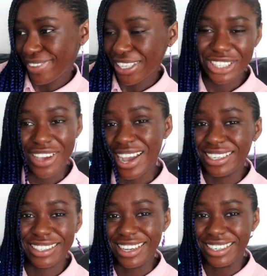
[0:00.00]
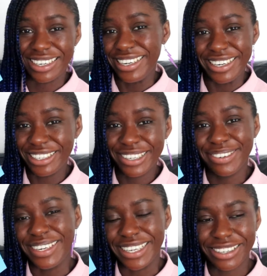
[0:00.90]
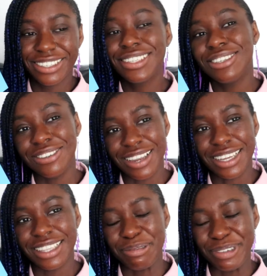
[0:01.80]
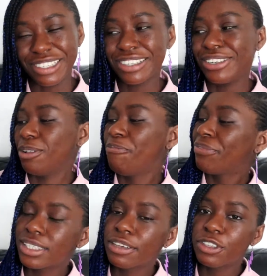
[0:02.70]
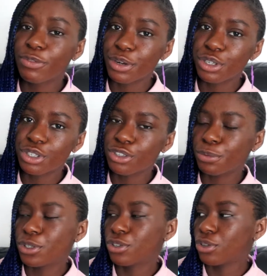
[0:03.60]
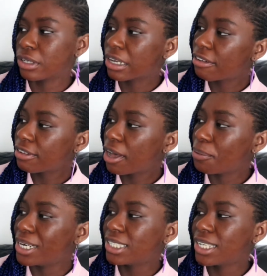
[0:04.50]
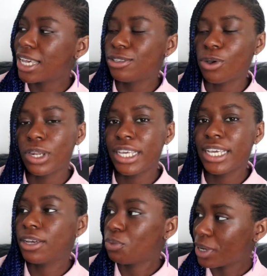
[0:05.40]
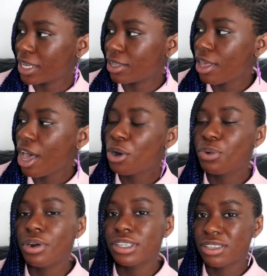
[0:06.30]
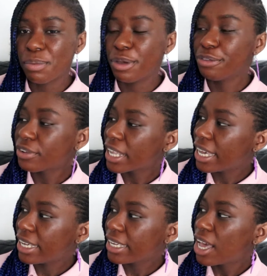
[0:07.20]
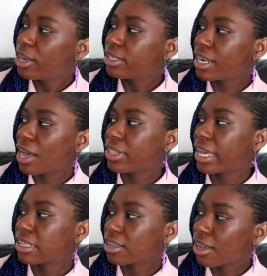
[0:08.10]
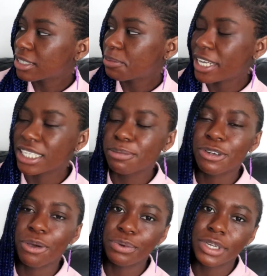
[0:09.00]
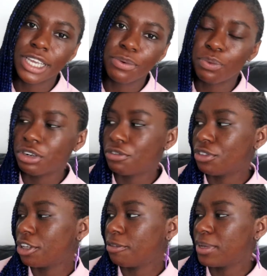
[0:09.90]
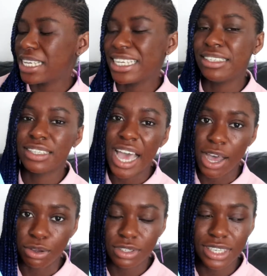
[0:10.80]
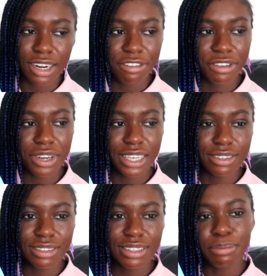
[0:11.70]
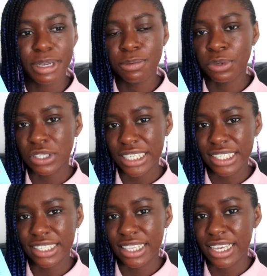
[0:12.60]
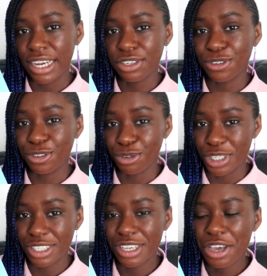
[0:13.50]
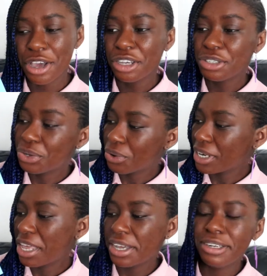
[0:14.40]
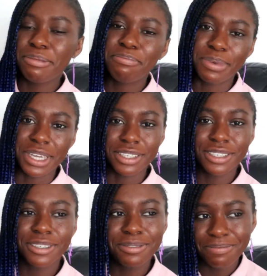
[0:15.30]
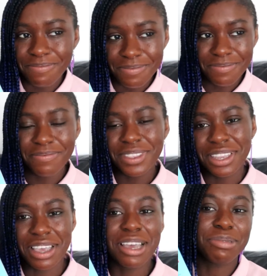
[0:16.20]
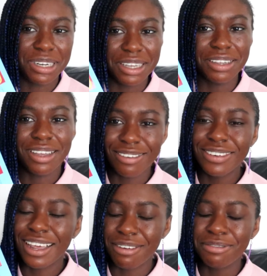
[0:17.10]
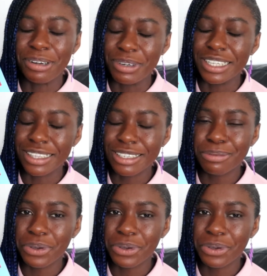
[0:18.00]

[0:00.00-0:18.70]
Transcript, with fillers: So I decided I needed to read it because I do like that musical. It gives a very good synopsis on the cover where it says Ollie and Will were a summer fling, now they're classmates but only one of them is out. And I feel like that makes more sense than the actual Grease storyline, but I'm gonna, I'm gonna have fun reading this